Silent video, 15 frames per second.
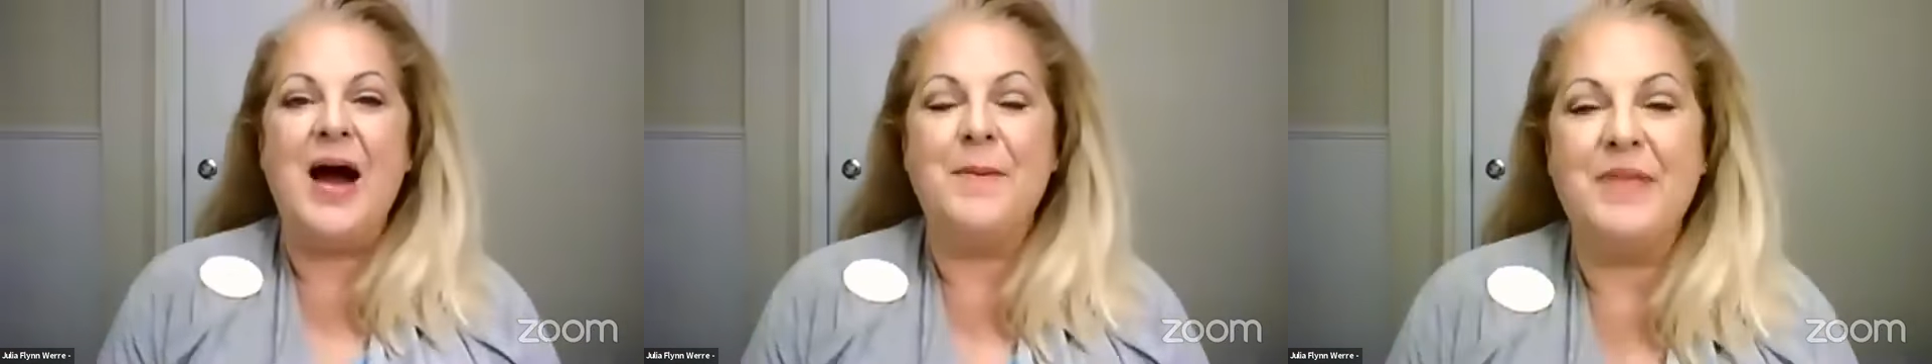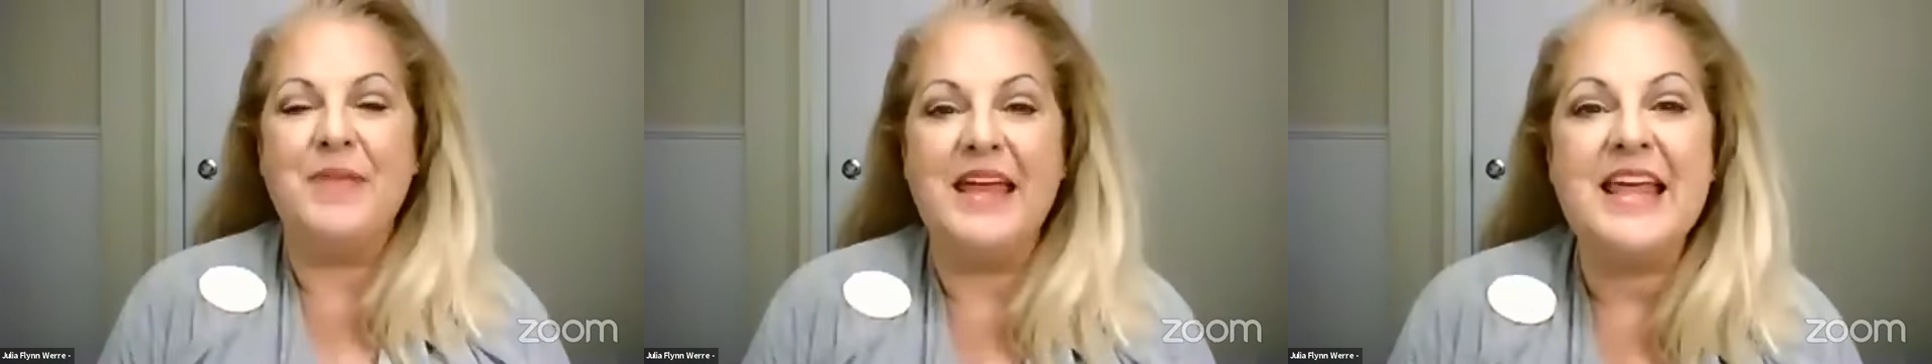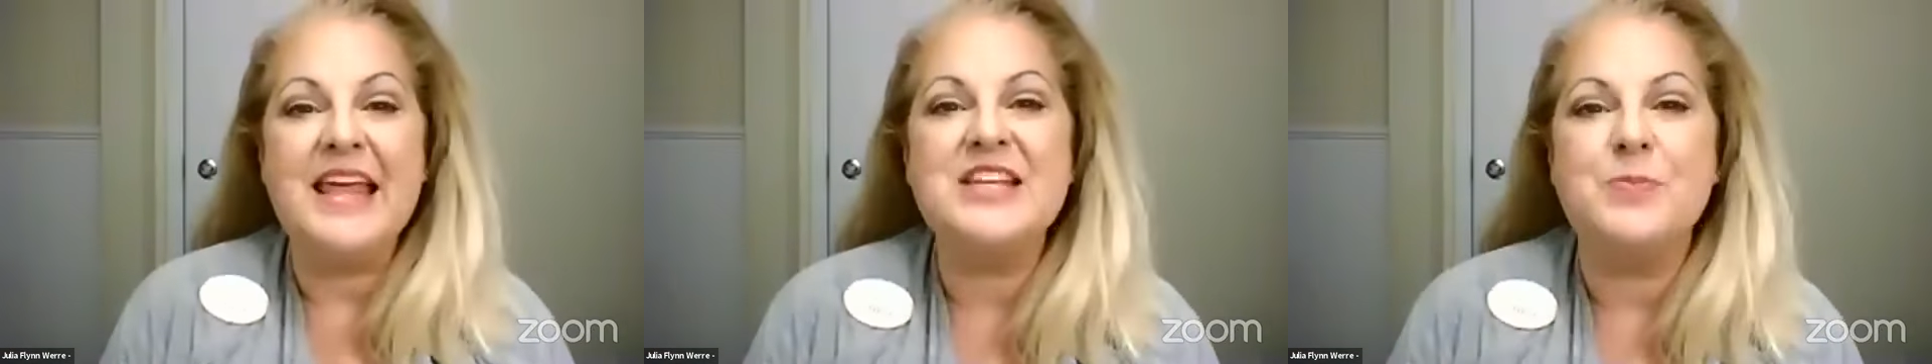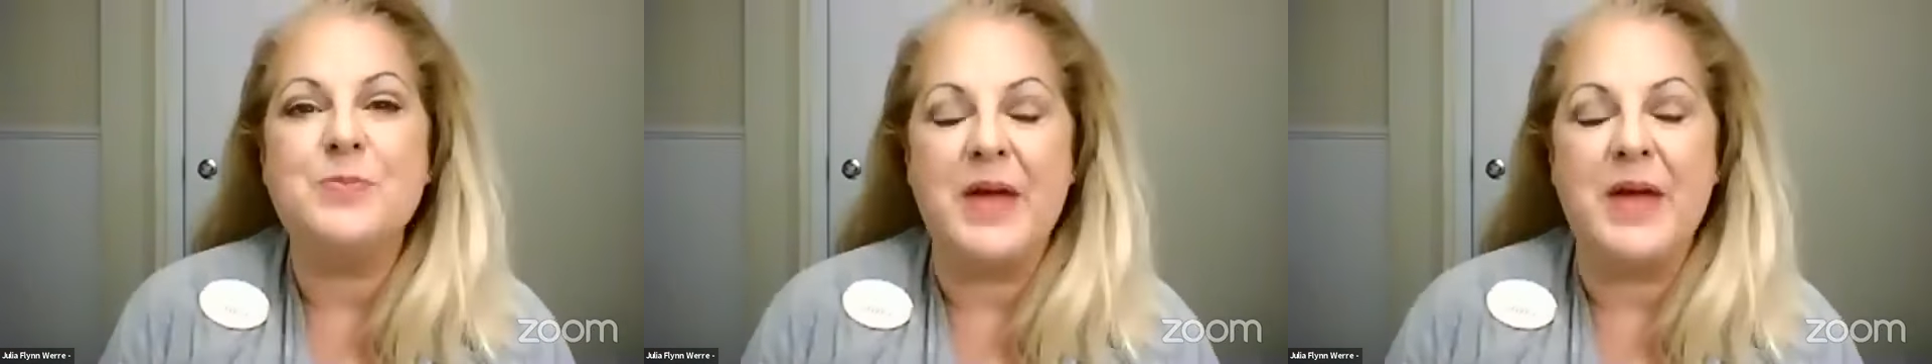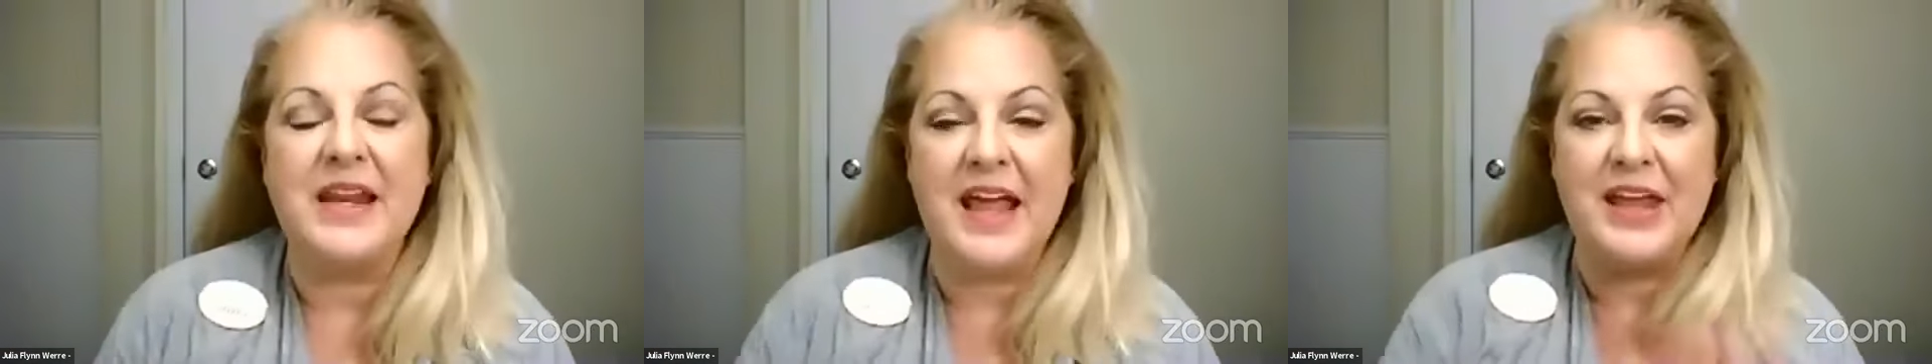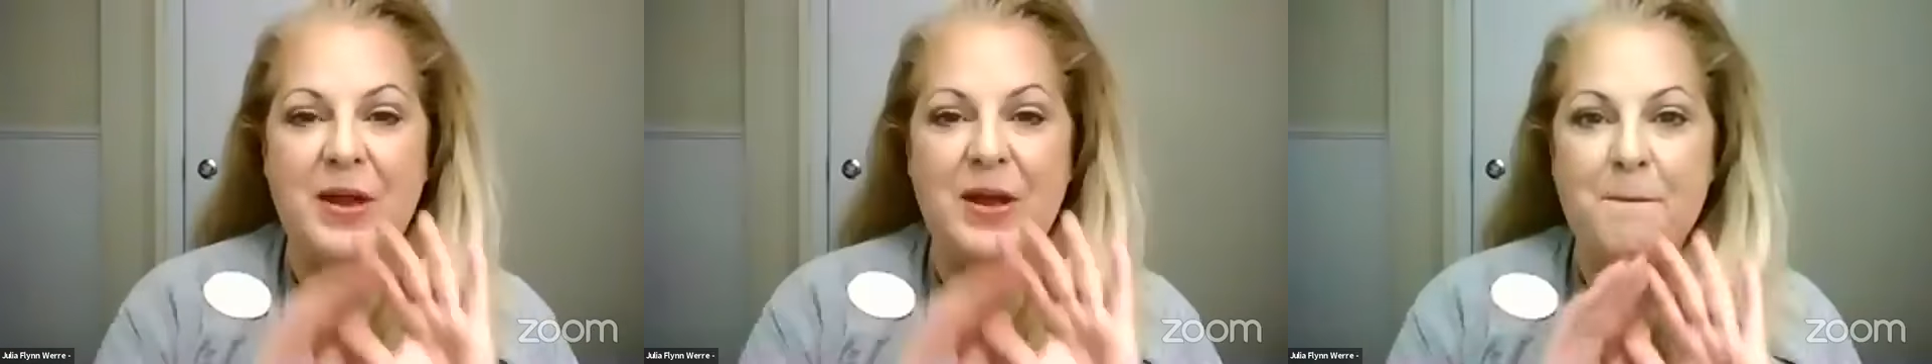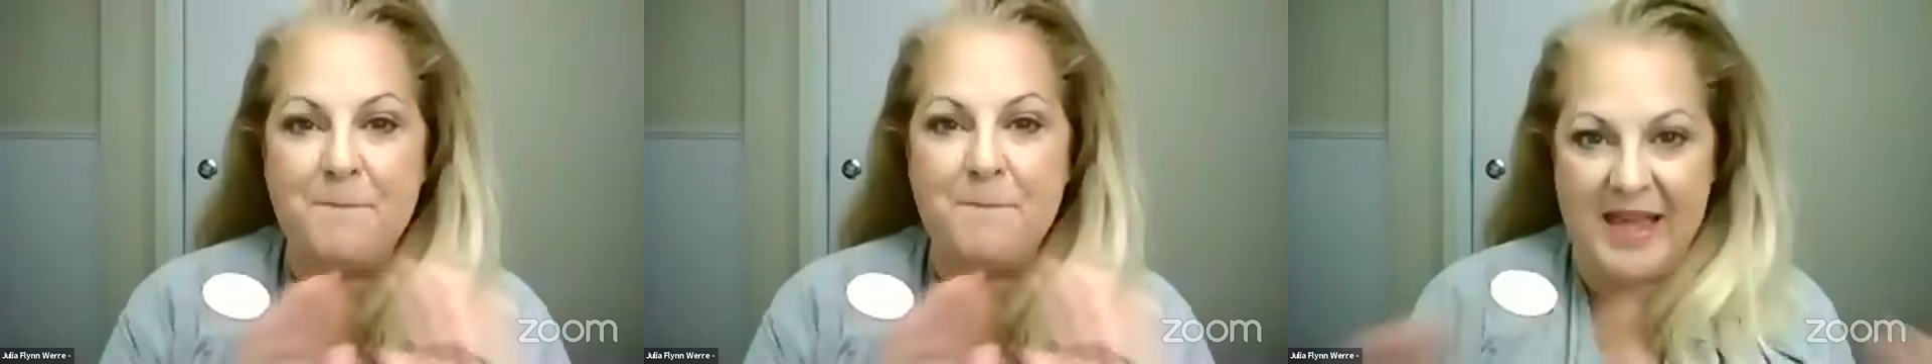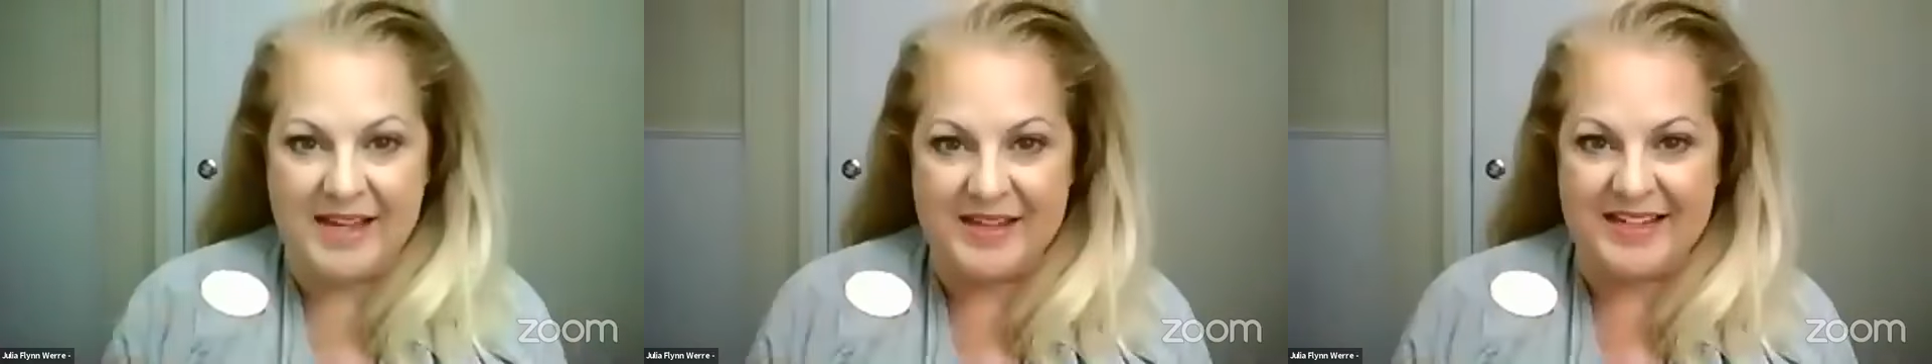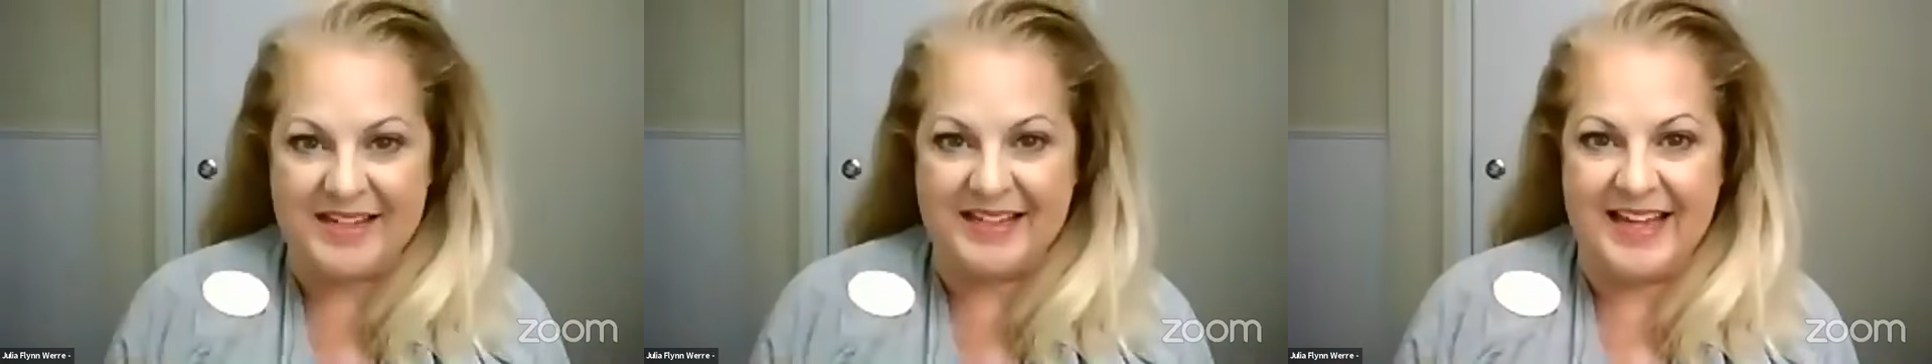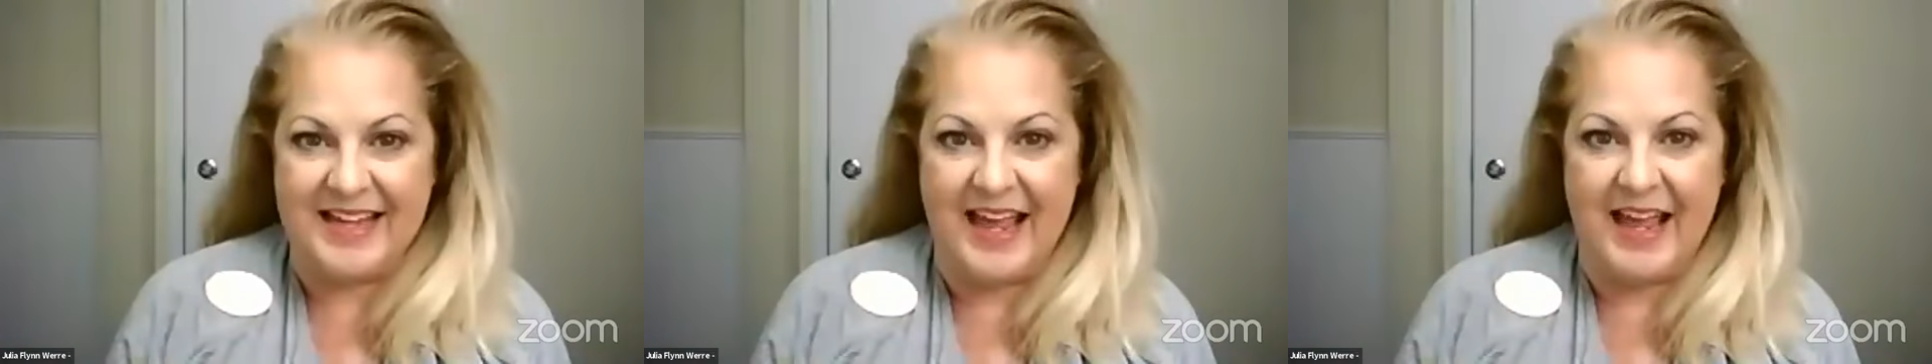It has been an amazing
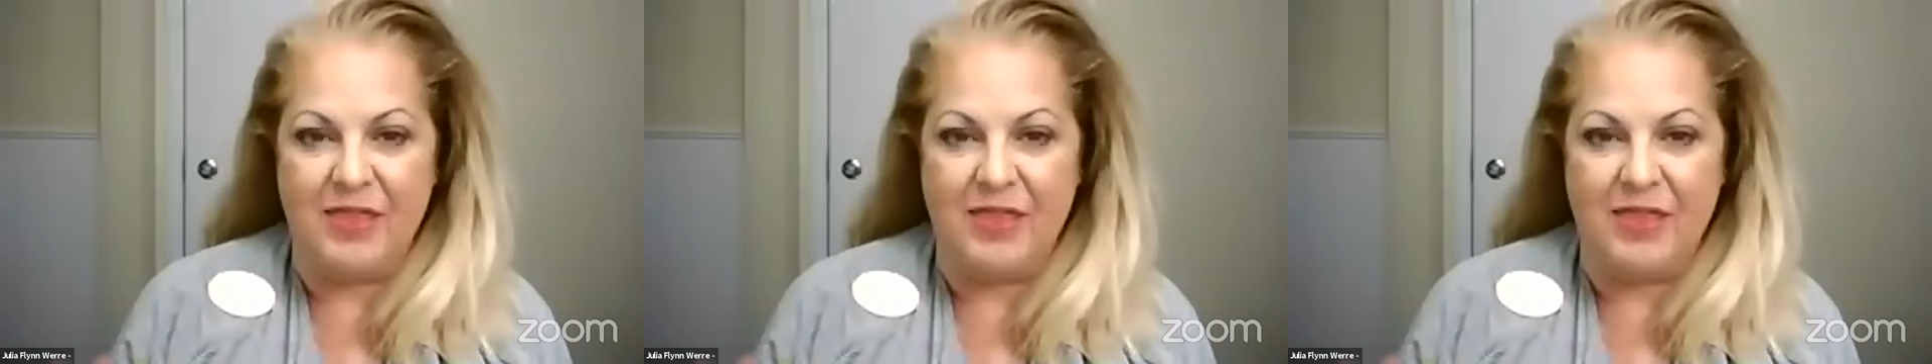day.